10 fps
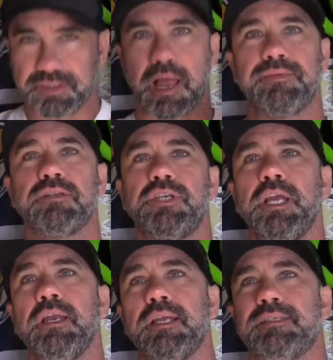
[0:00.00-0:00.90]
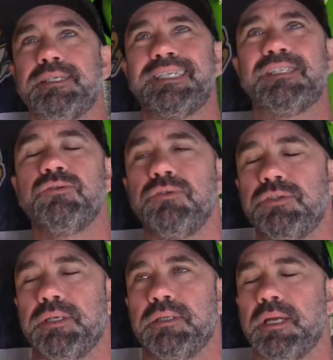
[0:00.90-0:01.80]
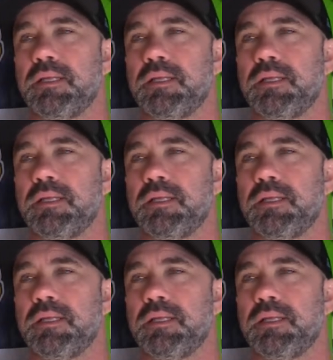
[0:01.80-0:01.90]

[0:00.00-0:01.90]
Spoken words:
17 is an illusion.